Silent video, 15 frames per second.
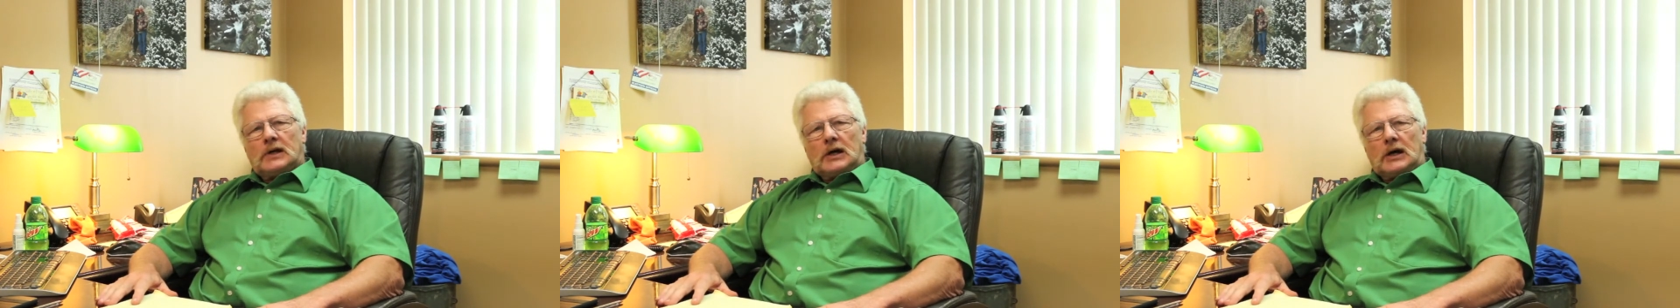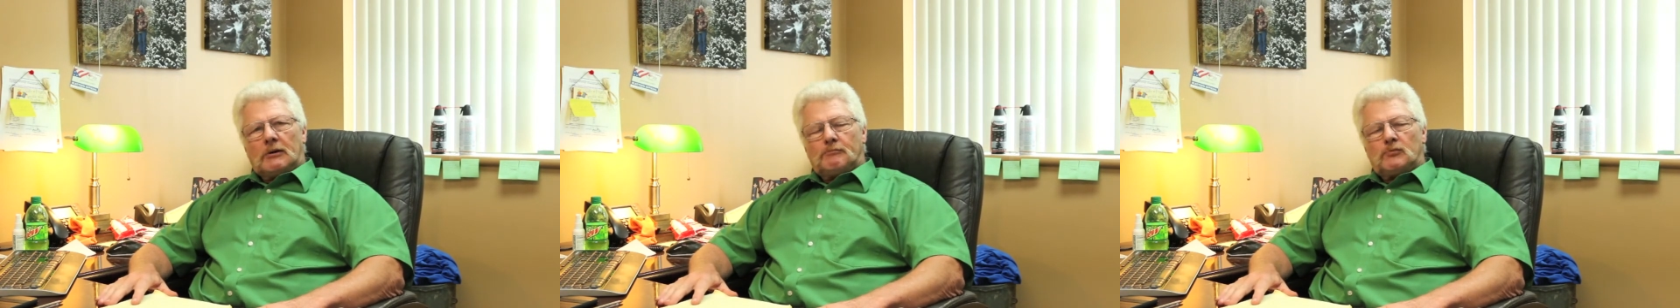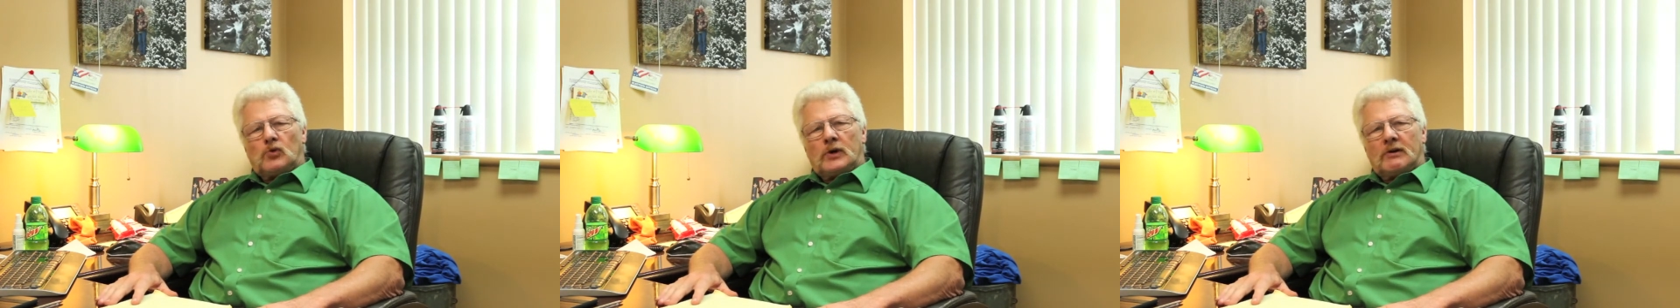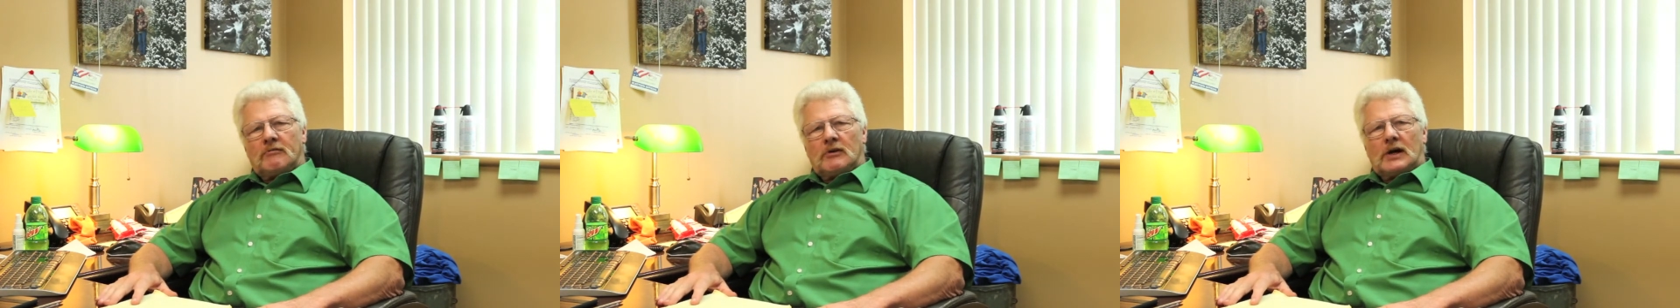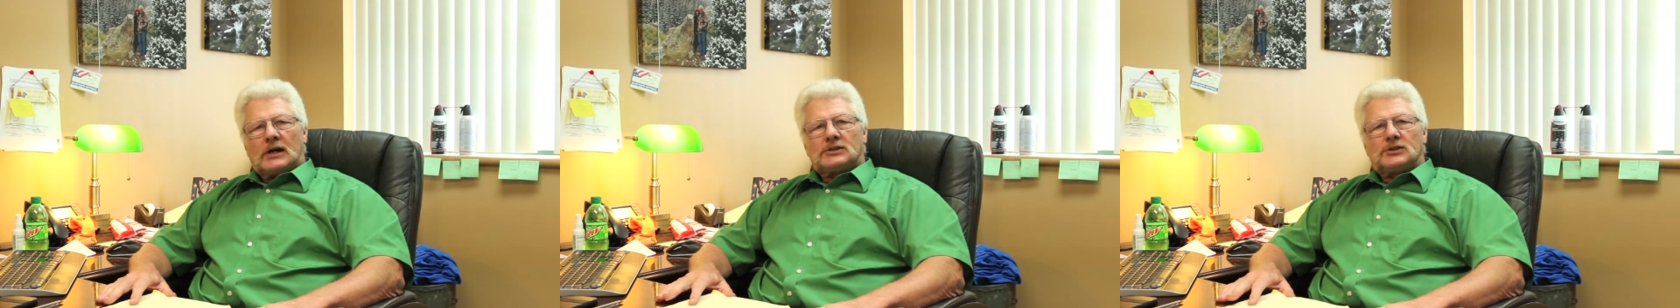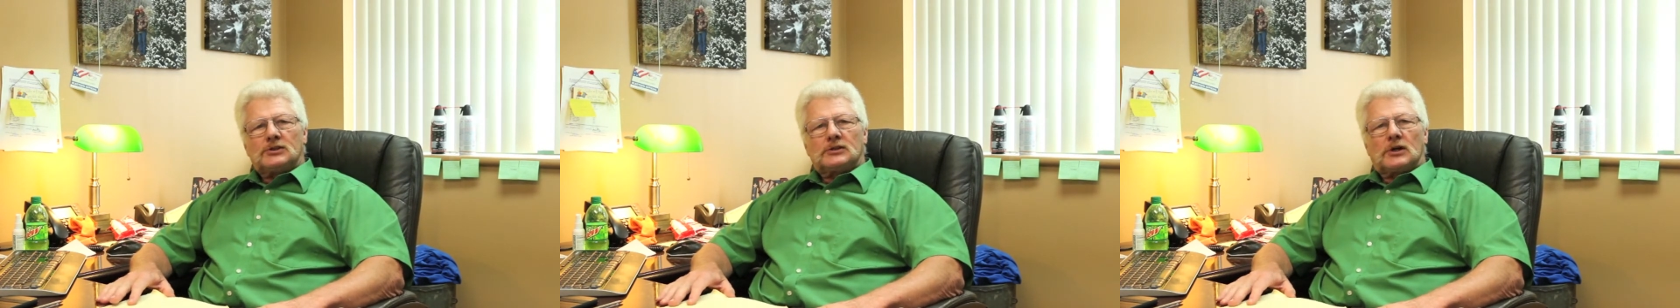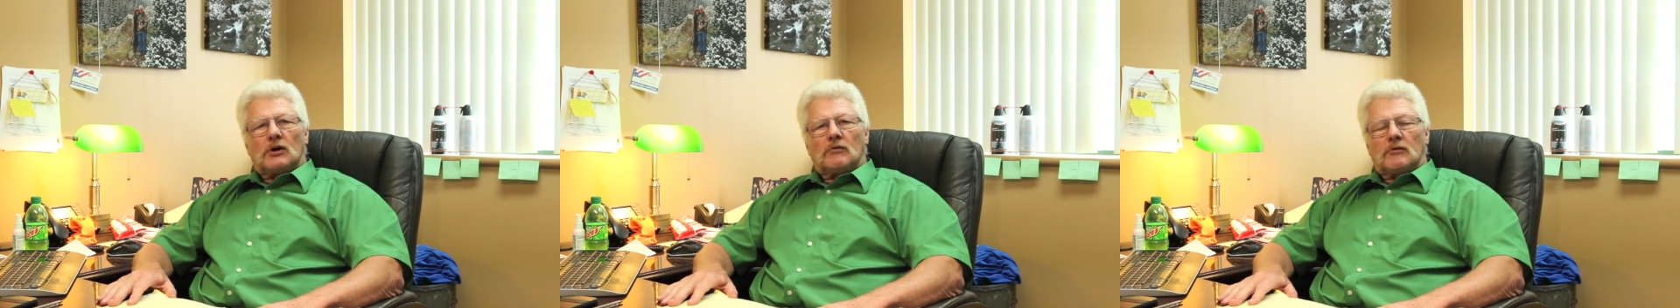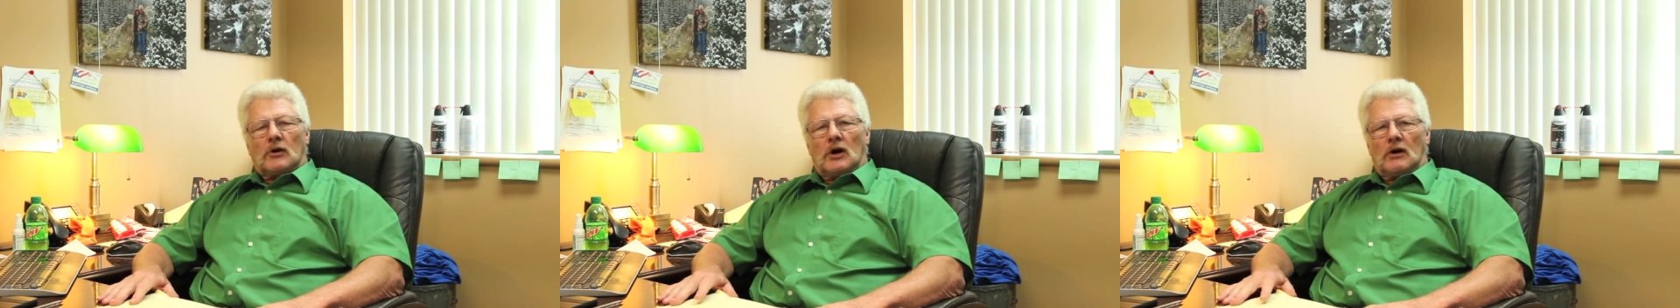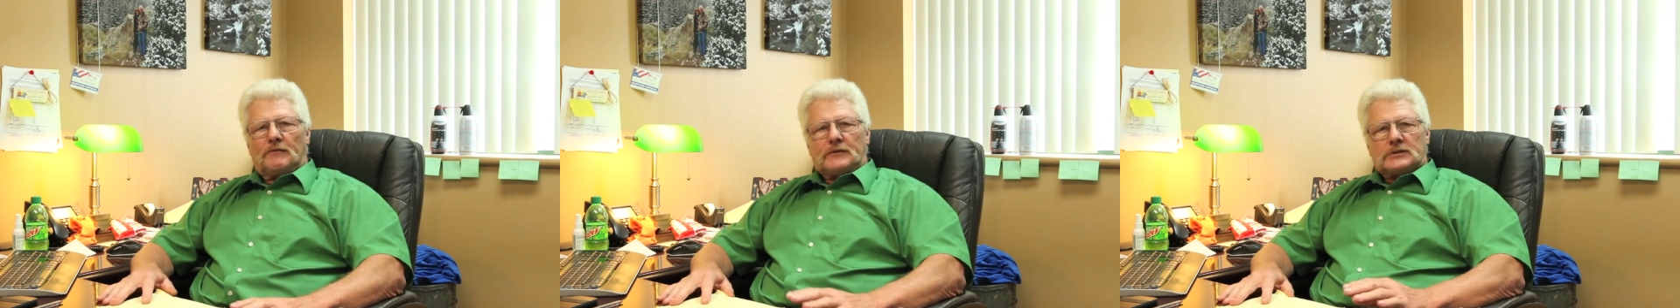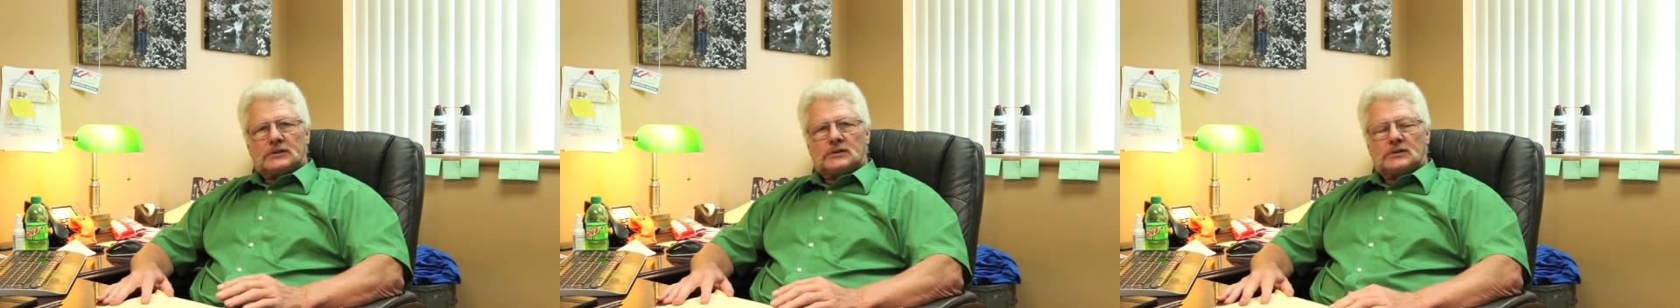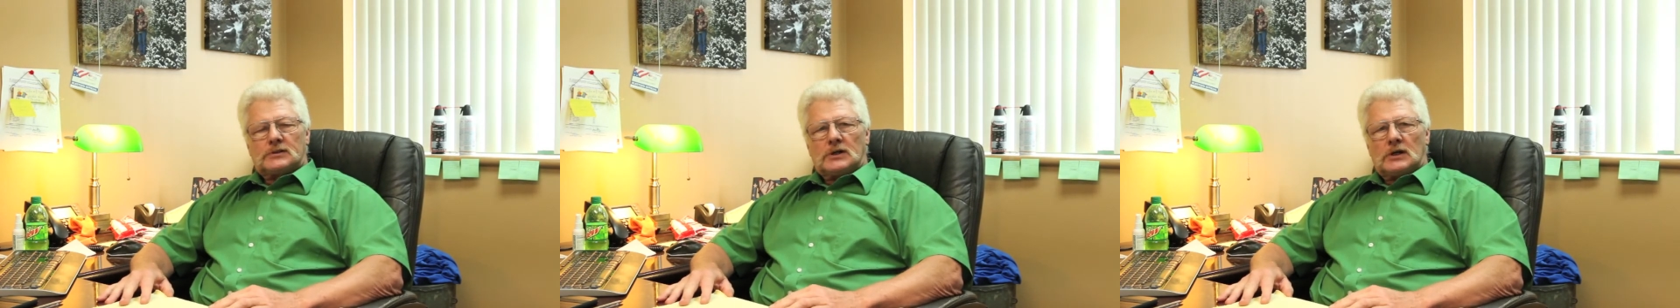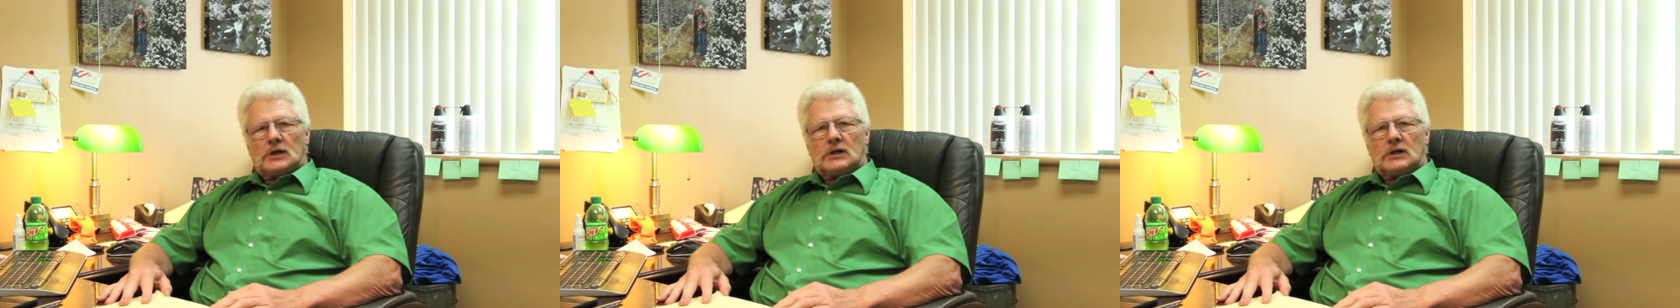Whenever I took over office,